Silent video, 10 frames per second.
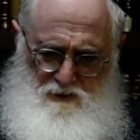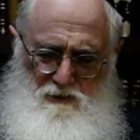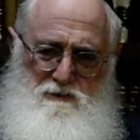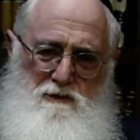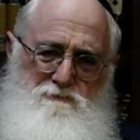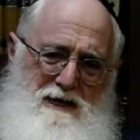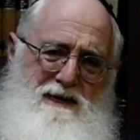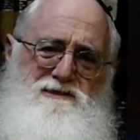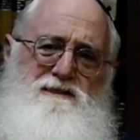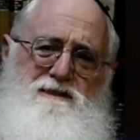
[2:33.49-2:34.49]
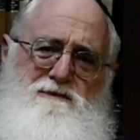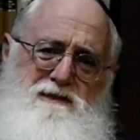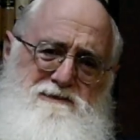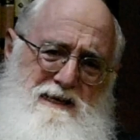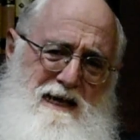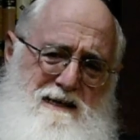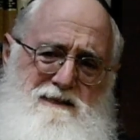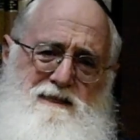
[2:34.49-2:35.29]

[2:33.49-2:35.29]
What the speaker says: So Rashi, Chazal,